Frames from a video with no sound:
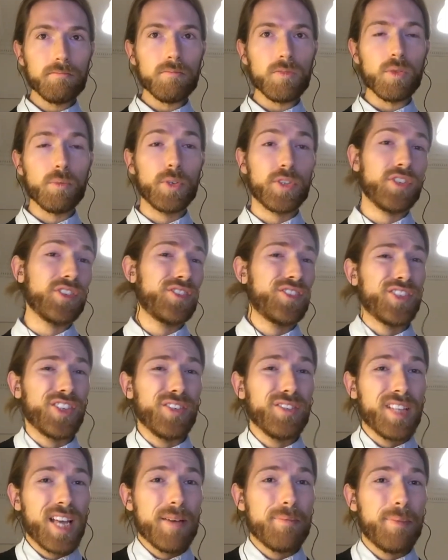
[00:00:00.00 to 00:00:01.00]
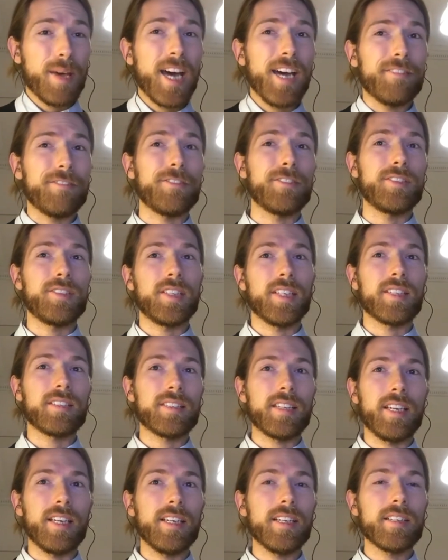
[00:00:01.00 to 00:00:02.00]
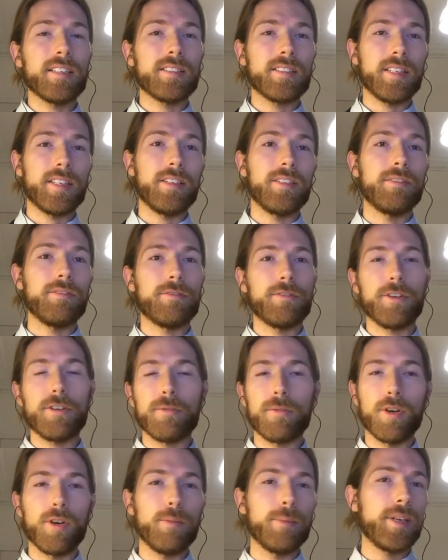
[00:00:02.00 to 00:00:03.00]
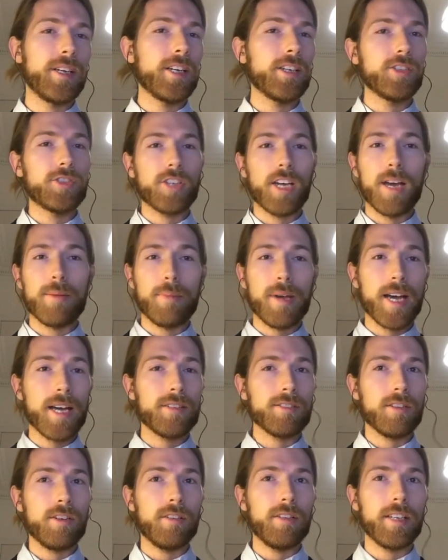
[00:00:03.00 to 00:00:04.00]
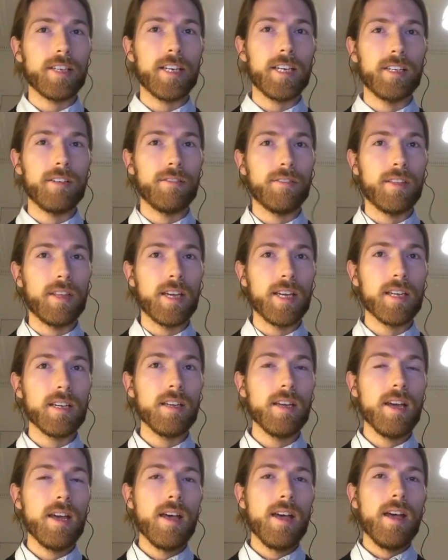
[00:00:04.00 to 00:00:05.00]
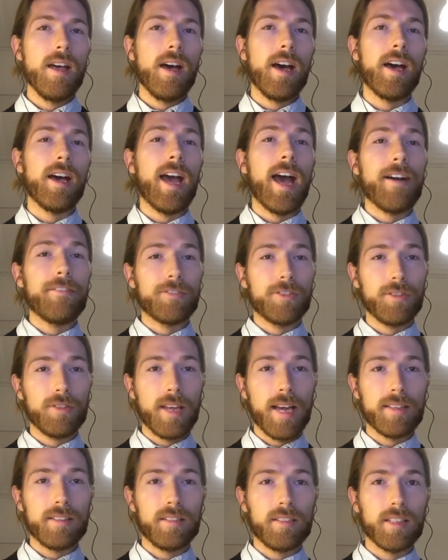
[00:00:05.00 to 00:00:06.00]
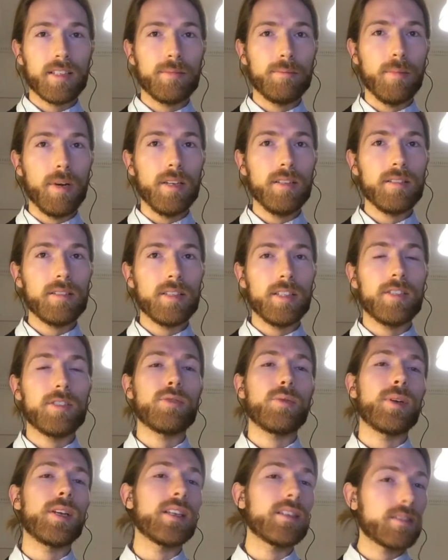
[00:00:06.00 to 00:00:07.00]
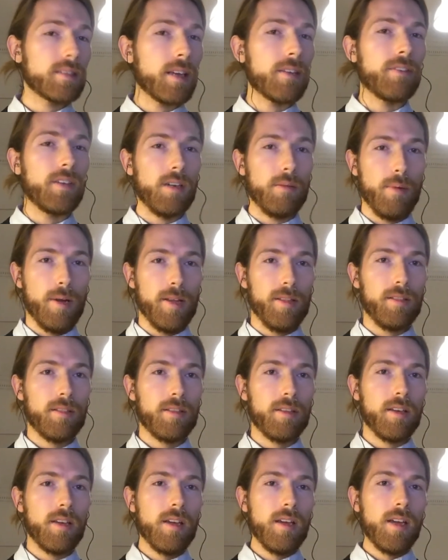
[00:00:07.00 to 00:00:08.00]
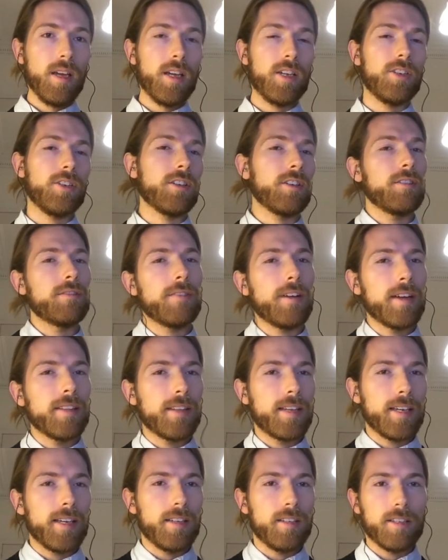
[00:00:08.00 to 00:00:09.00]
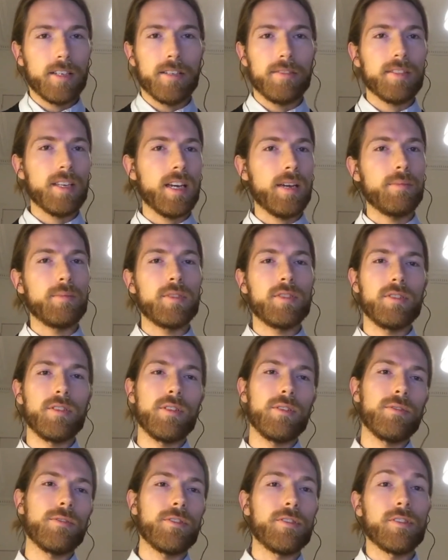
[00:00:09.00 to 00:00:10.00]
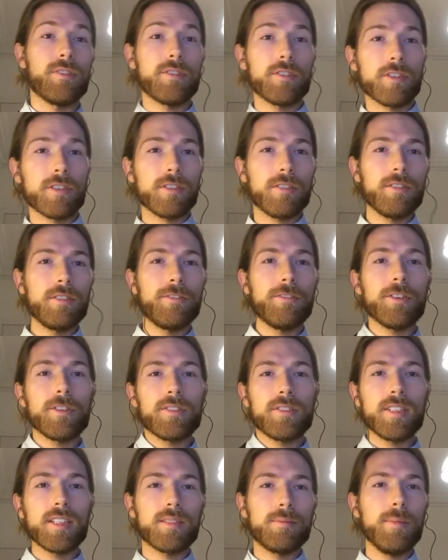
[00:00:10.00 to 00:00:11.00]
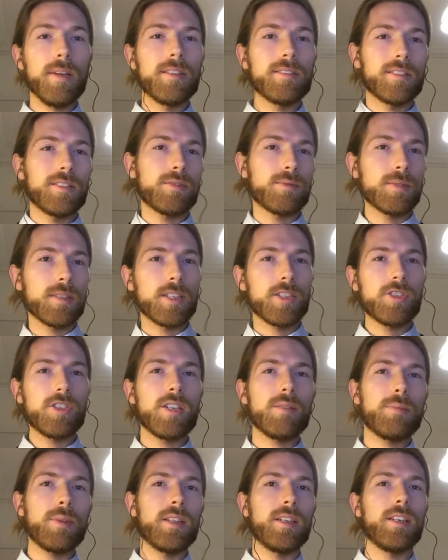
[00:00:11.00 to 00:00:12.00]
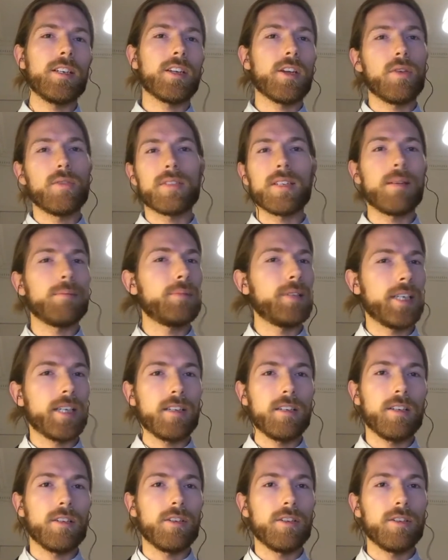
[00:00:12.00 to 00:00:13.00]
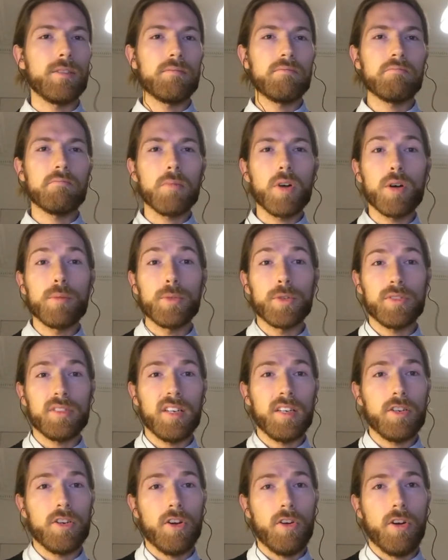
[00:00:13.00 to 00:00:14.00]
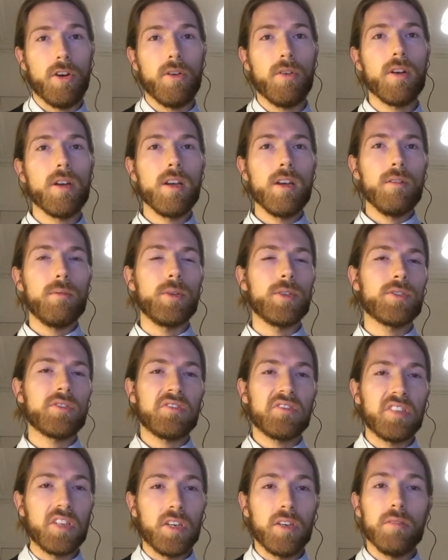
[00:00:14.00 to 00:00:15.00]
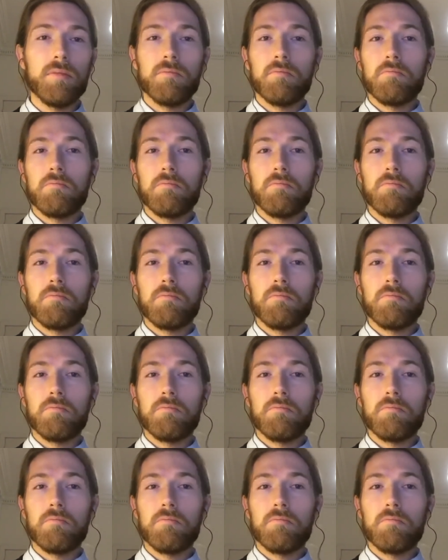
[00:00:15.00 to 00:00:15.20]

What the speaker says: which is still not bad for 6 gigs and free roaming, chat pass, all that kind of thing. After that 6 months, it's 27 a month. And you're going to find that a lot of times, for the first 6 months, it's really cheap, and then it goes up like another almost 10 euro, which still,